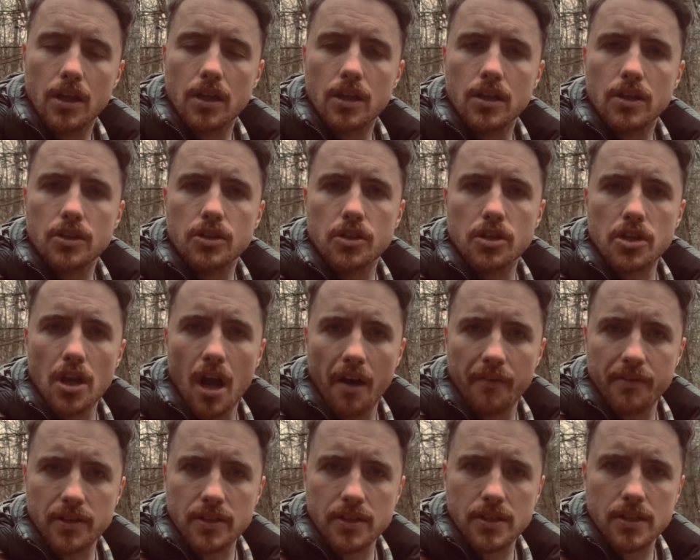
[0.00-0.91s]
So the
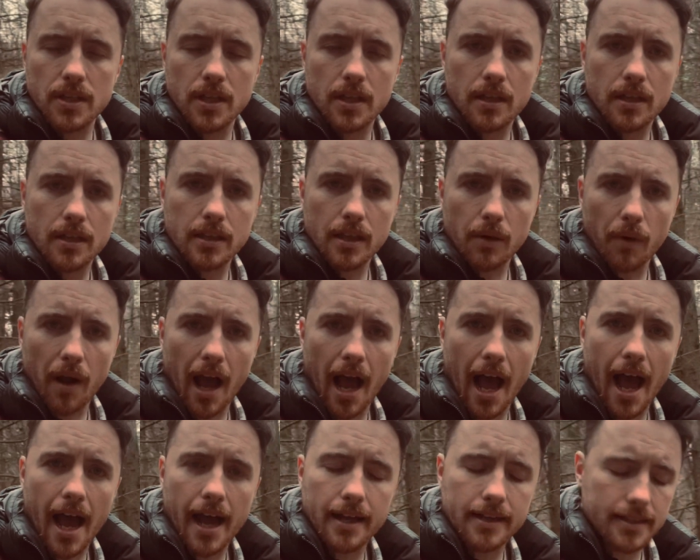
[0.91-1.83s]
others that were
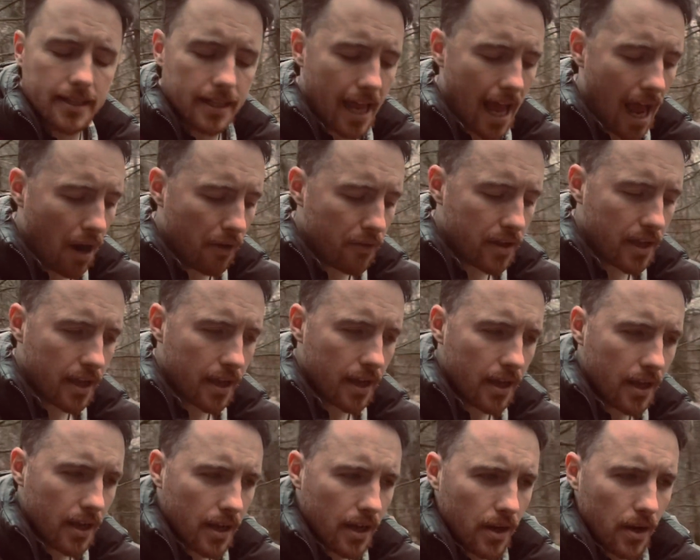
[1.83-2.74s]
hanged, Larry
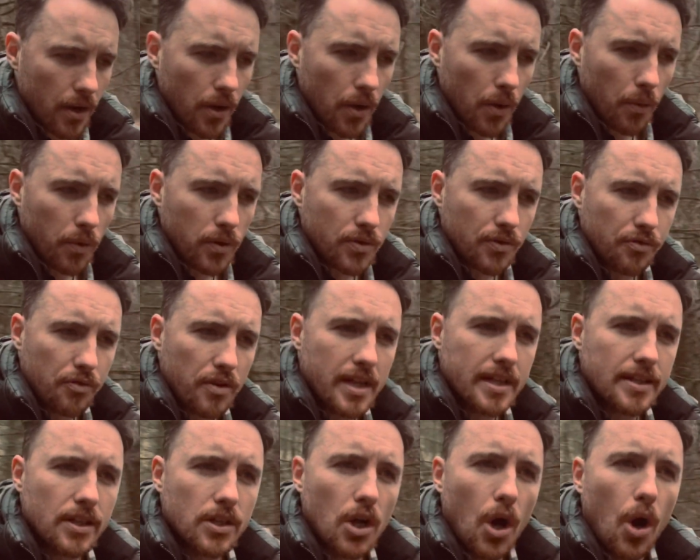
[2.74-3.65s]
was free
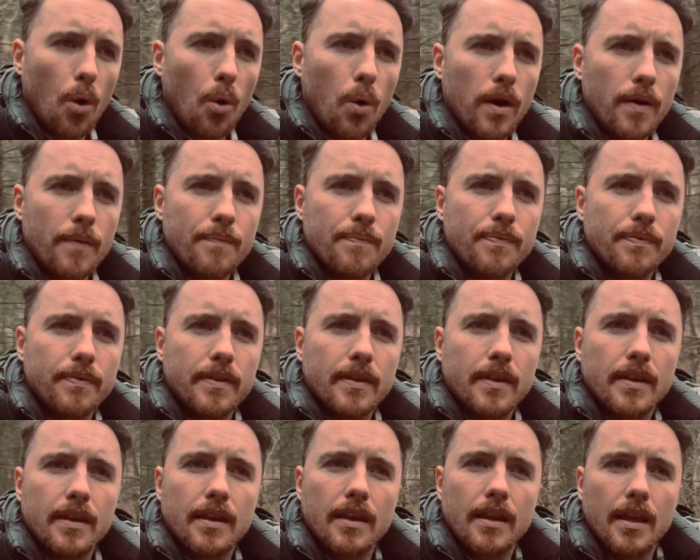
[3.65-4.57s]
to go.
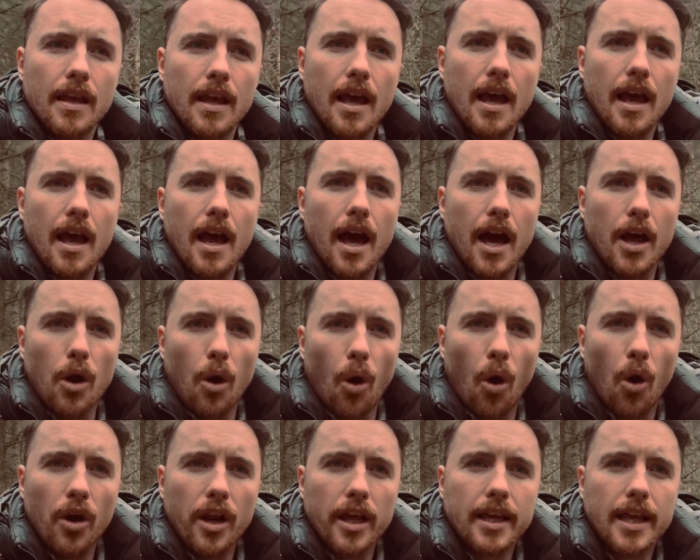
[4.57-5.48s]
And
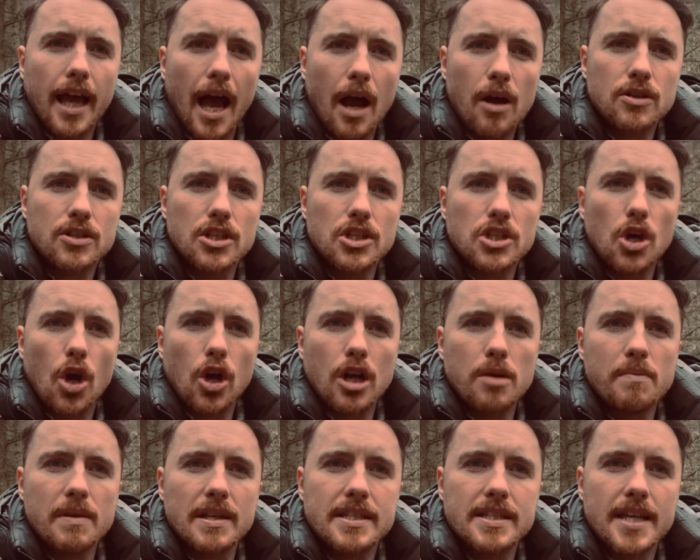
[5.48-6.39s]
all accounts and
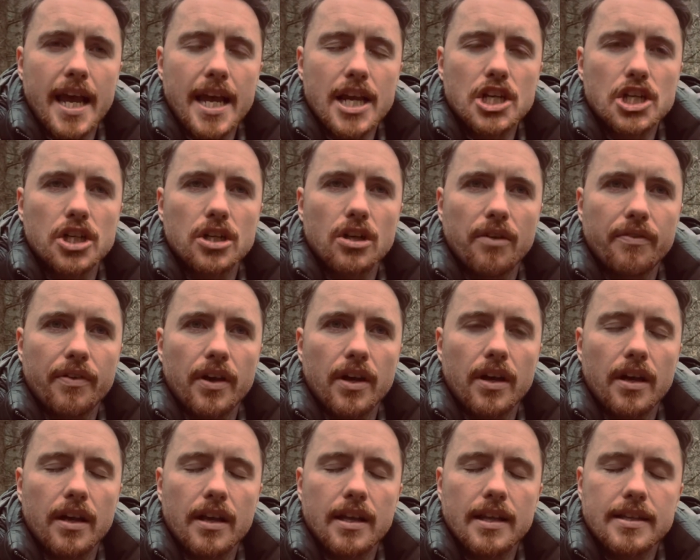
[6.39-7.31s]
documentation of her
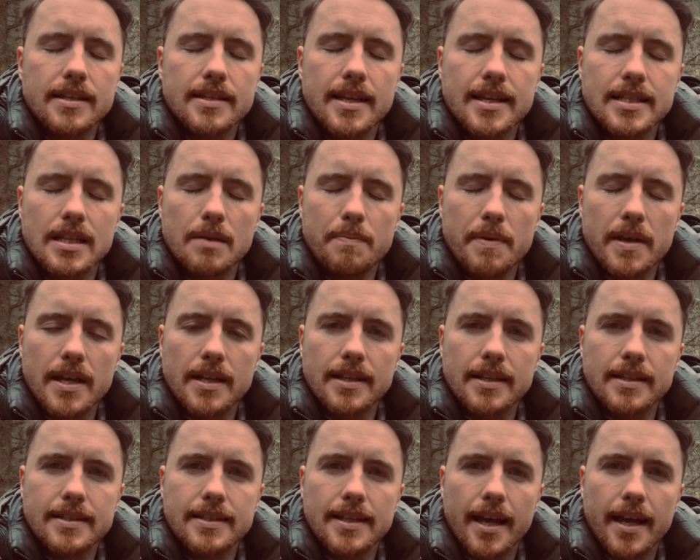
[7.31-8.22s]
disappeared in
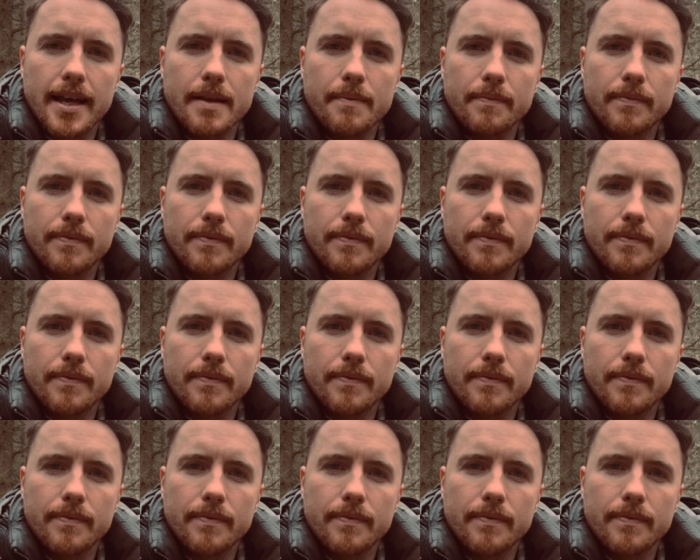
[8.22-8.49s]
time.